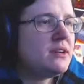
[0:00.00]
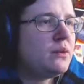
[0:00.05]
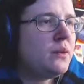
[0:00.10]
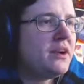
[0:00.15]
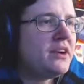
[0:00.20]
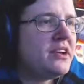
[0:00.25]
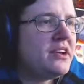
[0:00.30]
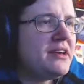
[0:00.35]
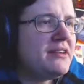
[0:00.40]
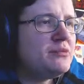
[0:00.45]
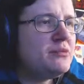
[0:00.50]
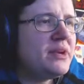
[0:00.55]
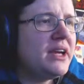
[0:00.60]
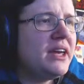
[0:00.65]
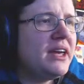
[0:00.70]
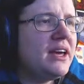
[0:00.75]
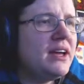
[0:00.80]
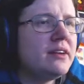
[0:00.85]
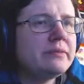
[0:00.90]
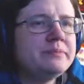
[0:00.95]
Where to even
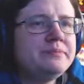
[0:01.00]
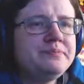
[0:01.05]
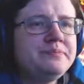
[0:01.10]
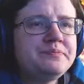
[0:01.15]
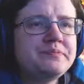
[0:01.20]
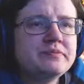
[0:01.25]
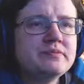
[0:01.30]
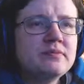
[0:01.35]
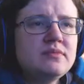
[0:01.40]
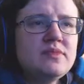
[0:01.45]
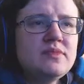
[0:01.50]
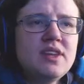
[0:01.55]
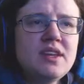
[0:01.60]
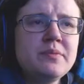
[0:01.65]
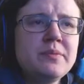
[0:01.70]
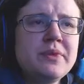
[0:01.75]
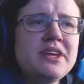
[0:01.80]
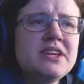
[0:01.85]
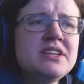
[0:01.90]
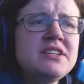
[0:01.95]
begin?
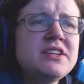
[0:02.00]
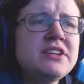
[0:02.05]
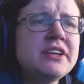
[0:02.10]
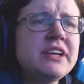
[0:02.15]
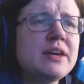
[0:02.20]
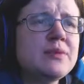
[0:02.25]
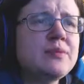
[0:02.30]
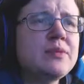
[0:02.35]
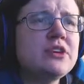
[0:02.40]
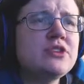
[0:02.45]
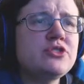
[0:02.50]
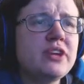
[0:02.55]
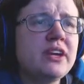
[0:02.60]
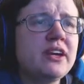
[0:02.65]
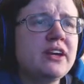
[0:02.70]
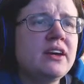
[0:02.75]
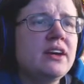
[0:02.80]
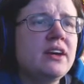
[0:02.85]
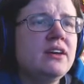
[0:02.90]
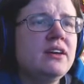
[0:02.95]
Be a dear and get me a drink.
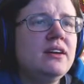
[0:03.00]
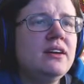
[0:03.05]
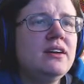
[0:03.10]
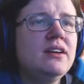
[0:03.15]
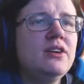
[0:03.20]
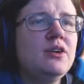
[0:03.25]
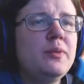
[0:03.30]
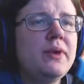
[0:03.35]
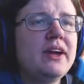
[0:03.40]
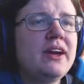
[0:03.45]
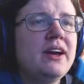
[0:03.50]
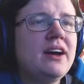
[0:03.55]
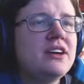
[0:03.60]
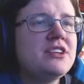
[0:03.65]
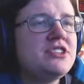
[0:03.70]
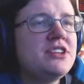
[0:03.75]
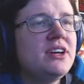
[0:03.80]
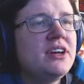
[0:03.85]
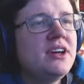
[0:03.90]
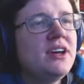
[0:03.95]
Oh my
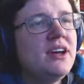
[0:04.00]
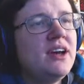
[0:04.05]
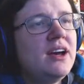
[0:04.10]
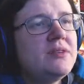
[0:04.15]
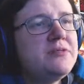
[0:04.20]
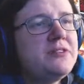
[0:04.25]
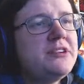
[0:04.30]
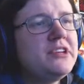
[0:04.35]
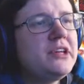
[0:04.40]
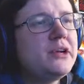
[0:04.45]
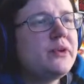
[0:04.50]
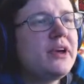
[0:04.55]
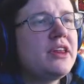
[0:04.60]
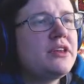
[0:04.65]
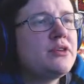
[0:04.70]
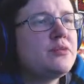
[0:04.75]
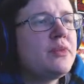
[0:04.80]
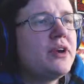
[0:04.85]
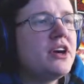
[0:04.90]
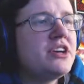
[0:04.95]
gosh. I'm feeling rather
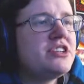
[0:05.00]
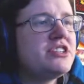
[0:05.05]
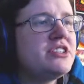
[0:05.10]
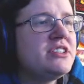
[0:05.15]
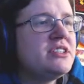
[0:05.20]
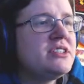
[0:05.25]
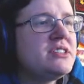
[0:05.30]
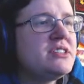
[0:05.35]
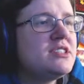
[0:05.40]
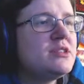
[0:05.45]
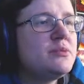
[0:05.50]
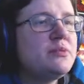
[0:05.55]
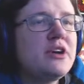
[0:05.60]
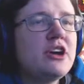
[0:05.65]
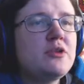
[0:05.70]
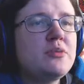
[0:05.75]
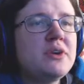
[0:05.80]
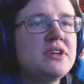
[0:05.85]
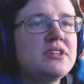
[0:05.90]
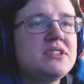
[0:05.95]
parched, and this is a
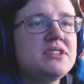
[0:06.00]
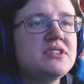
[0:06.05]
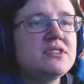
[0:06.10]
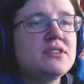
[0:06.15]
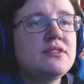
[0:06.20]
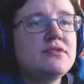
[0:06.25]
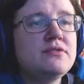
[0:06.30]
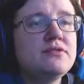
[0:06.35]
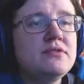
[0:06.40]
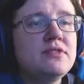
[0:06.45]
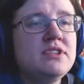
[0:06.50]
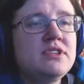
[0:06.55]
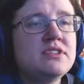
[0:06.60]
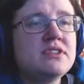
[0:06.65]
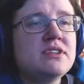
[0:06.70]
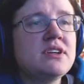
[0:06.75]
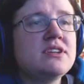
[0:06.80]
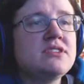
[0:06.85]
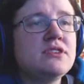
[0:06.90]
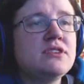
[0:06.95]
matter best discuss
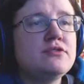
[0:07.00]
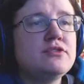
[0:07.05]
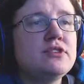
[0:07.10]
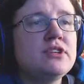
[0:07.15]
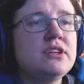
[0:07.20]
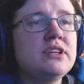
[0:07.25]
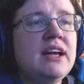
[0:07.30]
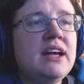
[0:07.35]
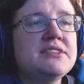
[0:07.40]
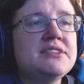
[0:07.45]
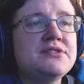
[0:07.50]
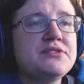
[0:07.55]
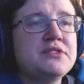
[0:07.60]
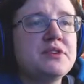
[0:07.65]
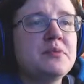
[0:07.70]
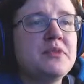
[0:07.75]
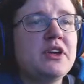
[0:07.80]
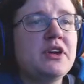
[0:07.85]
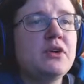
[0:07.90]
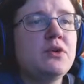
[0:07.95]
discussed over a glass of
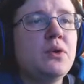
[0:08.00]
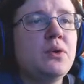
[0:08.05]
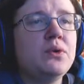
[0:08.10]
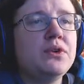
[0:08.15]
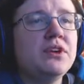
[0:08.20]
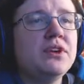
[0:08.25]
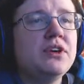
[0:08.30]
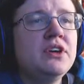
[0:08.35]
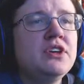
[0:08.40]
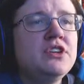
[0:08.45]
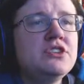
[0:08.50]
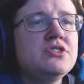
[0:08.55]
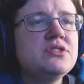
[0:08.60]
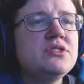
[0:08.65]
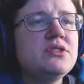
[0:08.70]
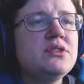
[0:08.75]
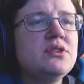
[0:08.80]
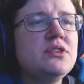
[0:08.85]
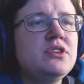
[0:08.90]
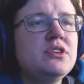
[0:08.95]
something cold. Just
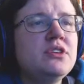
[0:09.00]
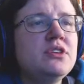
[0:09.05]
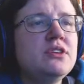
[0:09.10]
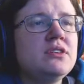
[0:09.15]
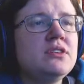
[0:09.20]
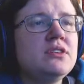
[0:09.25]
go to the